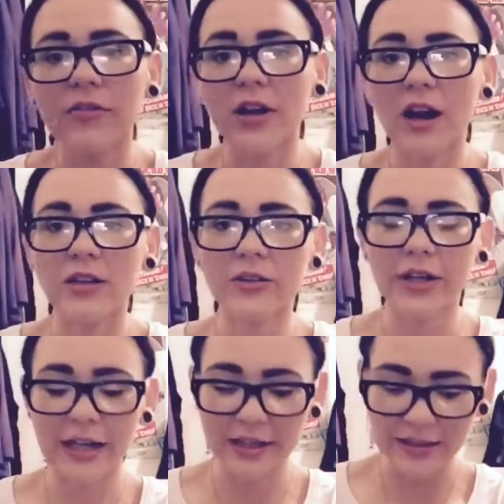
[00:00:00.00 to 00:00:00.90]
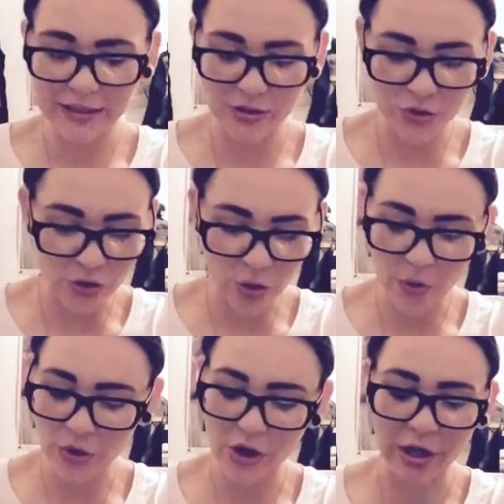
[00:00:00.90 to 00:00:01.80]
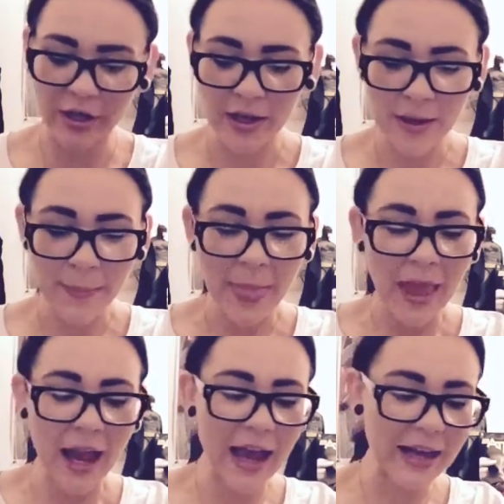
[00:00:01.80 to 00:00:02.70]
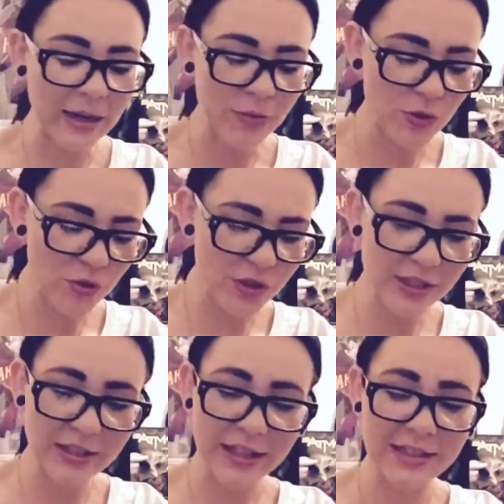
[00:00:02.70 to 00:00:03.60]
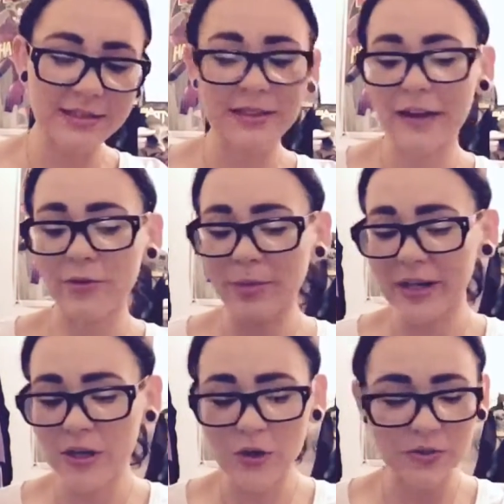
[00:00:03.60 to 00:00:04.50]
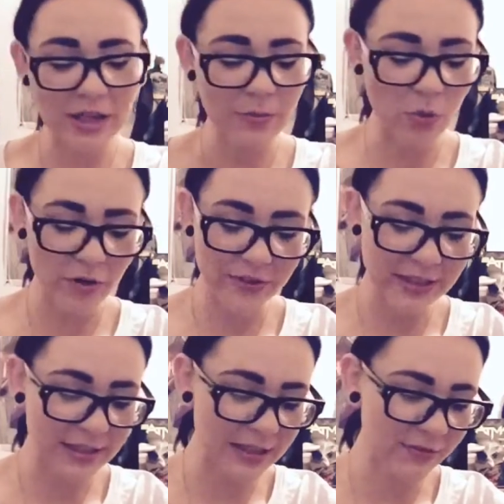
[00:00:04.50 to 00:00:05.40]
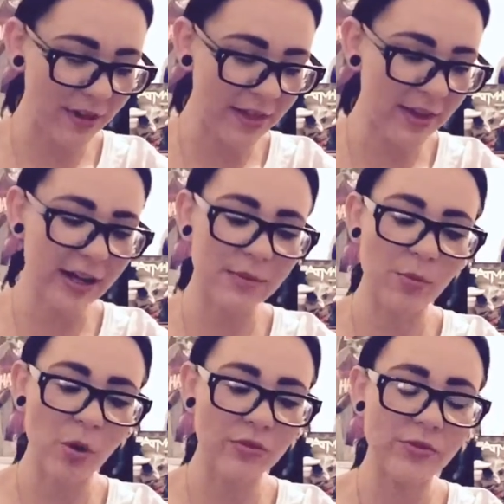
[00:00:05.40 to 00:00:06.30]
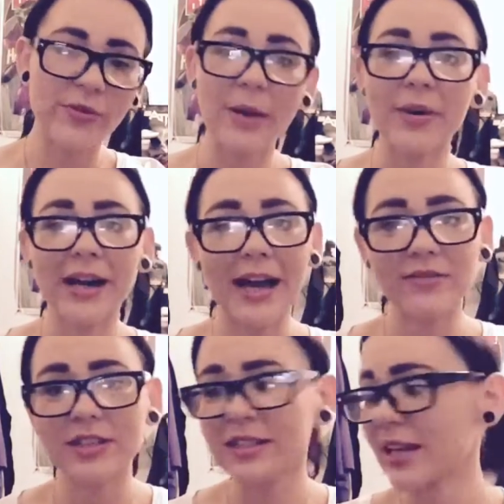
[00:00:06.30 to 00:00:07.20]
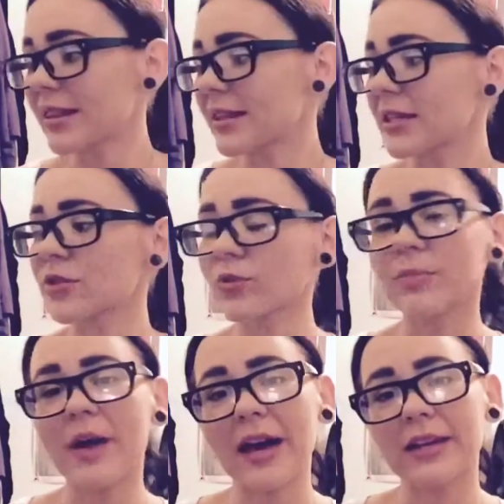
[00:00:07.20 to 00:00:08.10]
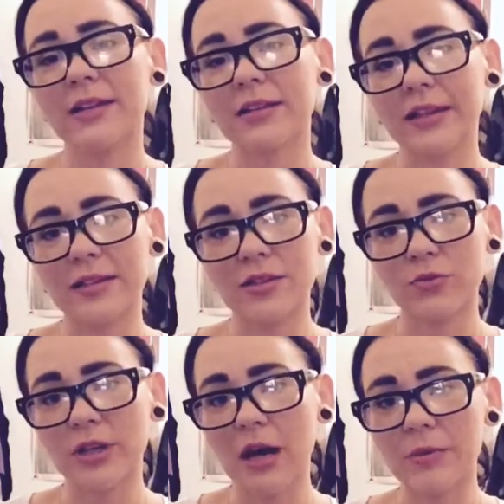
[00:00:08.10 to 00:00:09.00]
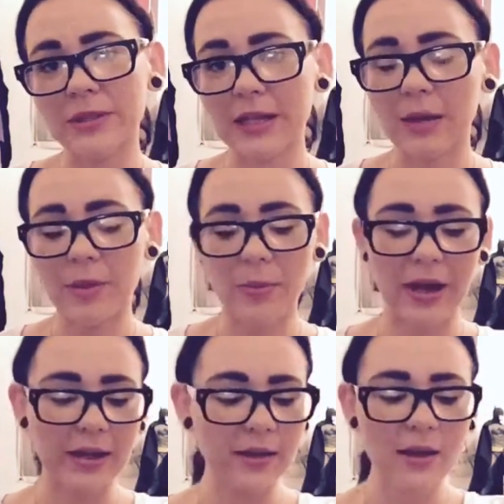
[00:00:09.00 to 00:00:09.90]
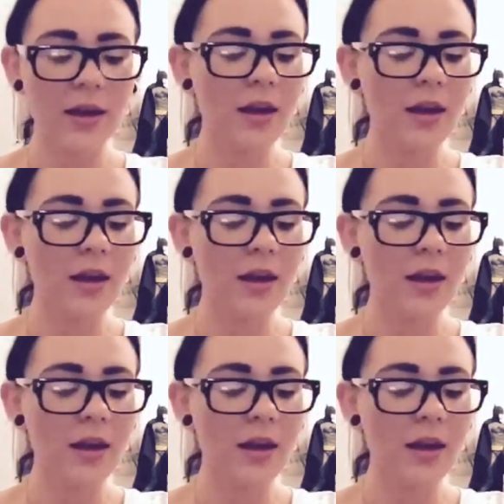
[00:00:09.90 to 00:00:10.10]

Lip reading: the coloring. I think it's so good. And I'm usually, like everybody knows, I'm more of a DC fan than I am a Marvel fan, but I have to say, these 3 comics that came in the packet,